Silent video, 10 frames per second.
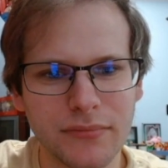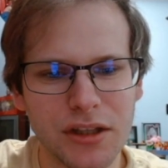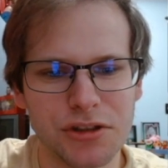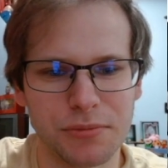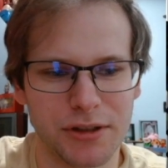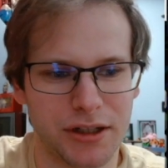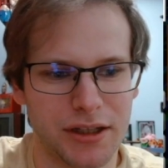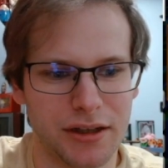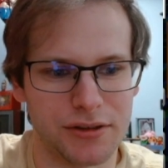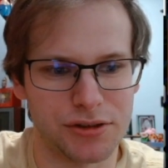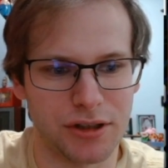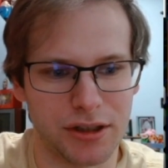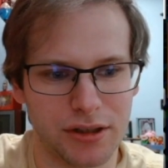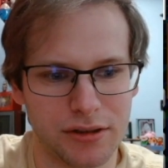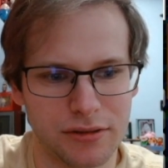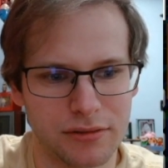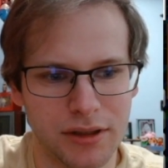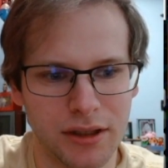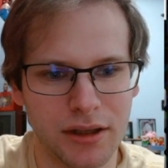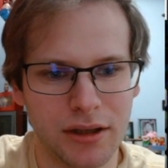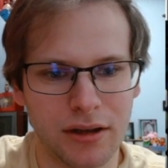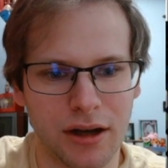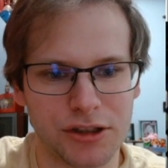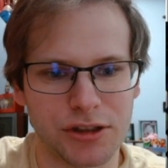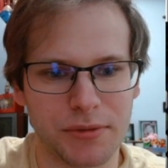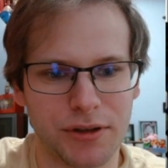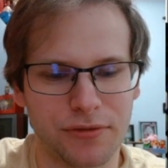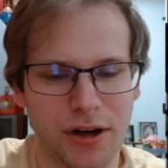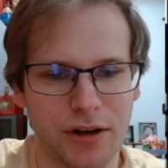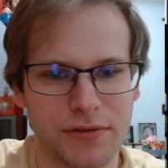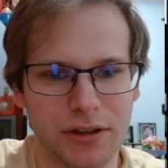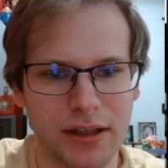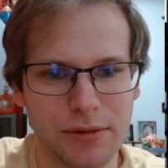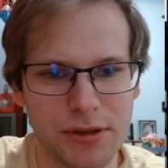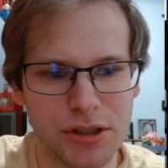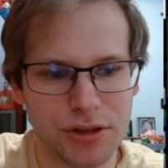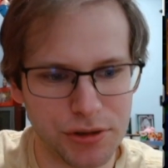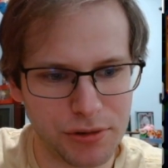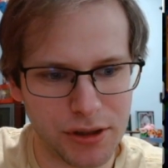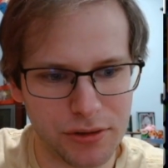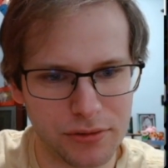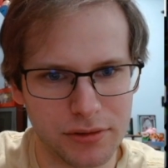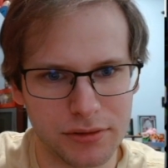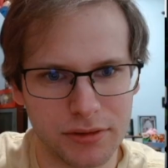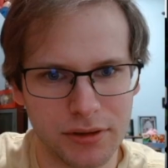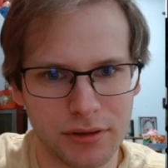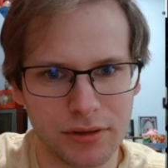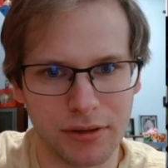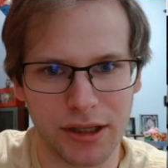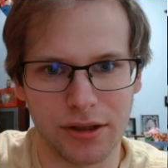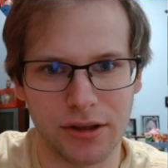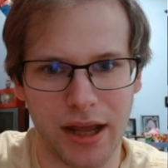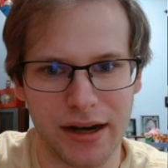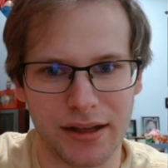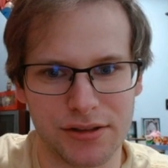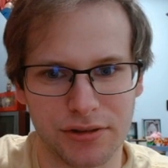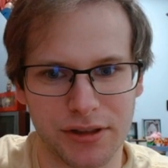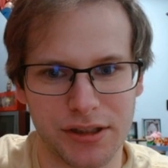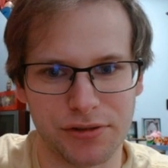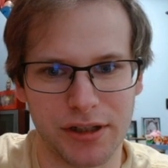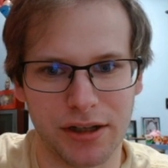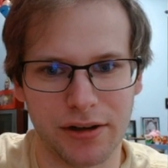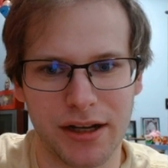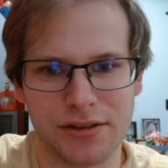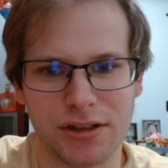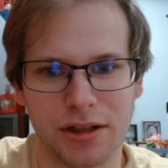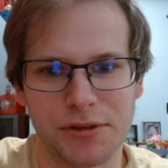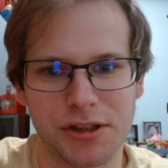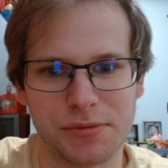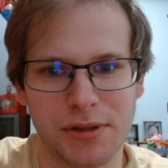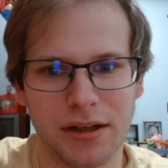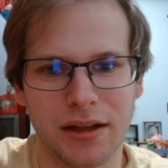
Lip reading: Super Ducky gonna draw go. Ashram going to fire off Delinquent Duo. Quite good, adding insult to injury here. Hitting a Solemn Judgment.